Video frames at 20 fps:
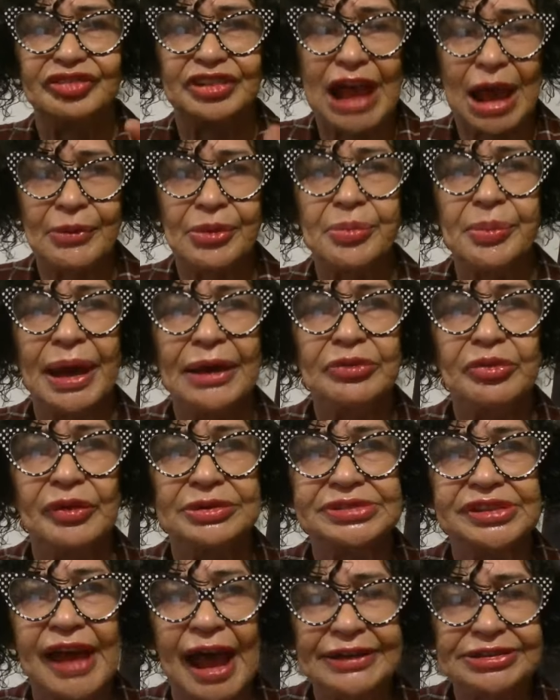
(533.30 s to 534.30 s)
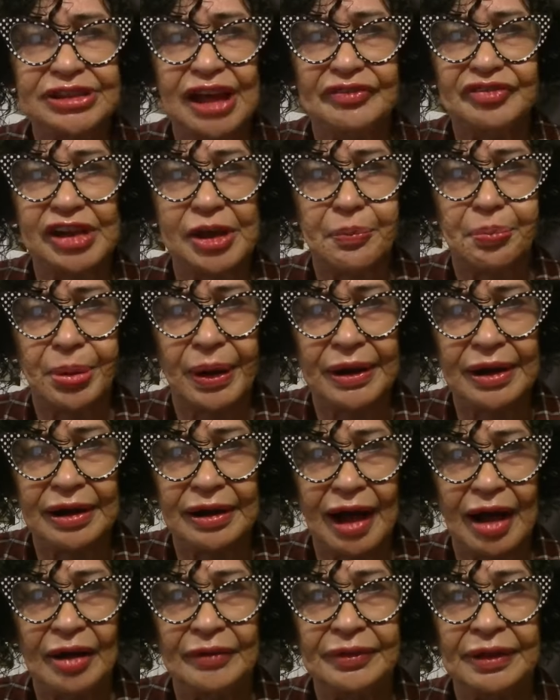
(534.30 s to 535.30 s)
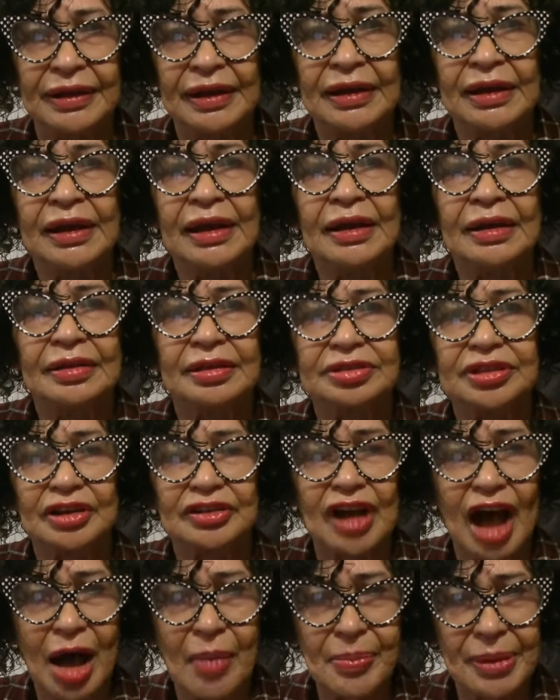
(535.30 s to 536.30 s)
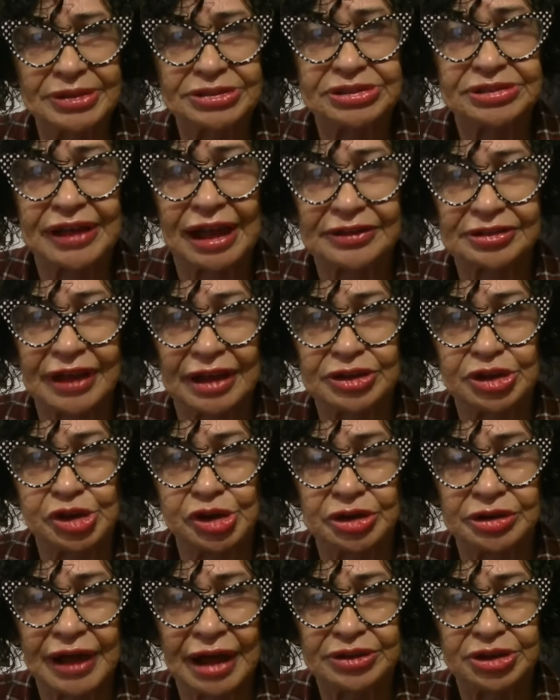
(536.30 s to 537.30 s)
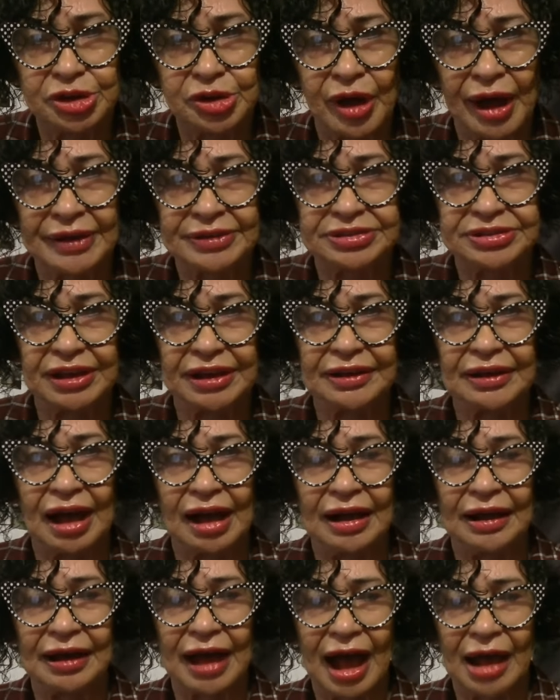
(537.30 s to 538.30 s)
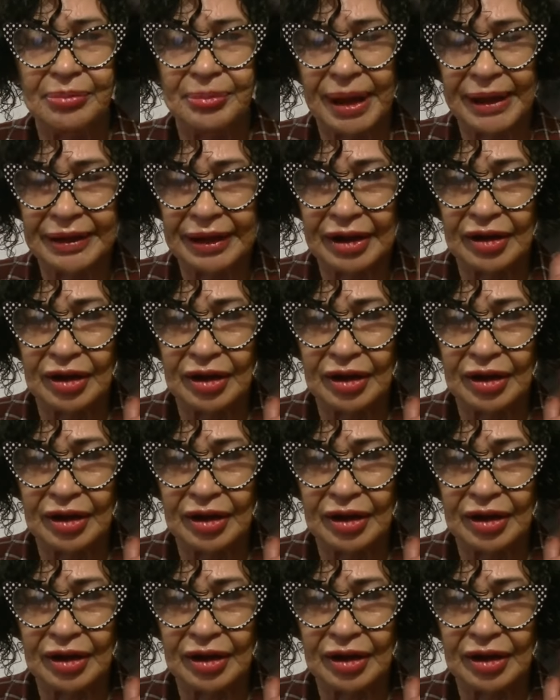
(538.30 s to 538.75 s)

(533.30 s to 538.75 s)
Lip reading: Cameraman was nice enough. He printed out the comments that you guys did on my